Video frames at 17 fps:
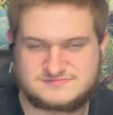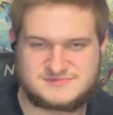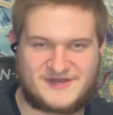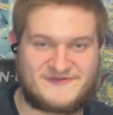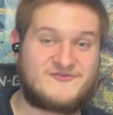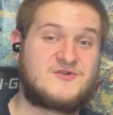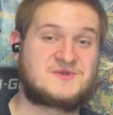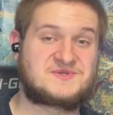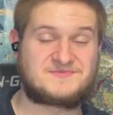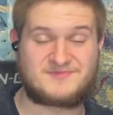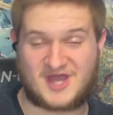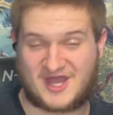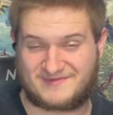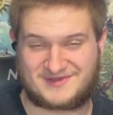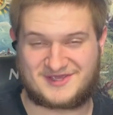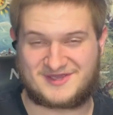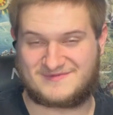Of course,
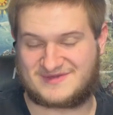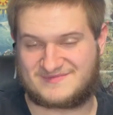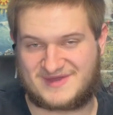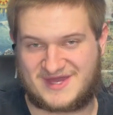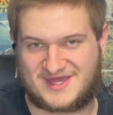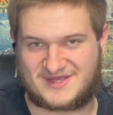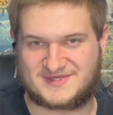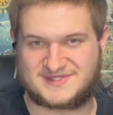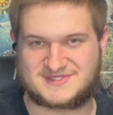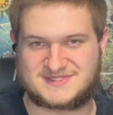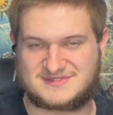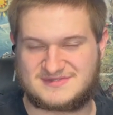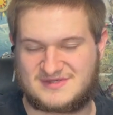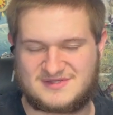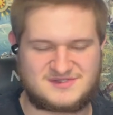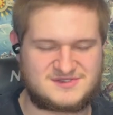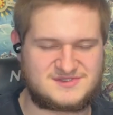Bobby coming back is
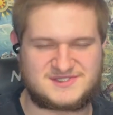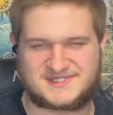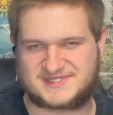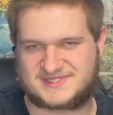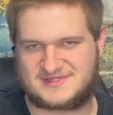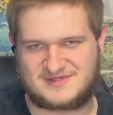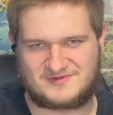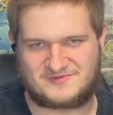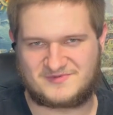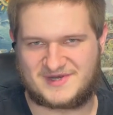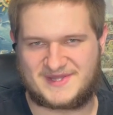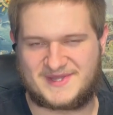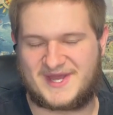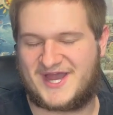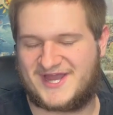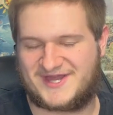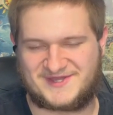just one of
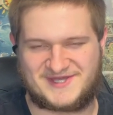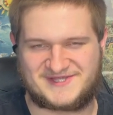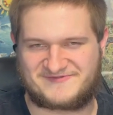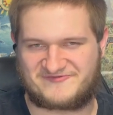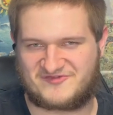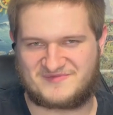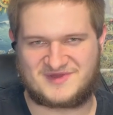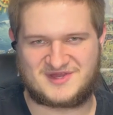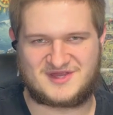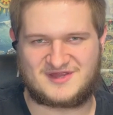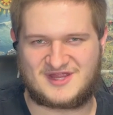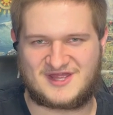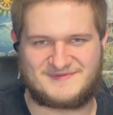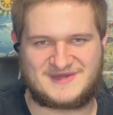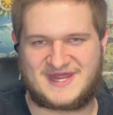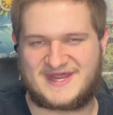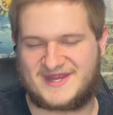the highlights for me.
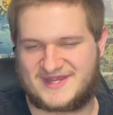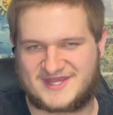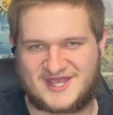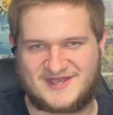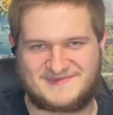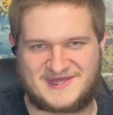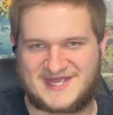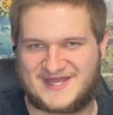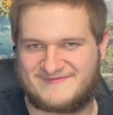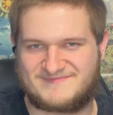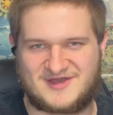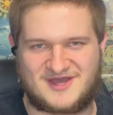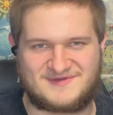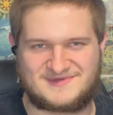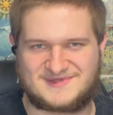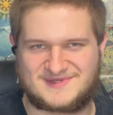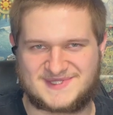I mean, anytime they have
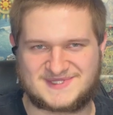Bobby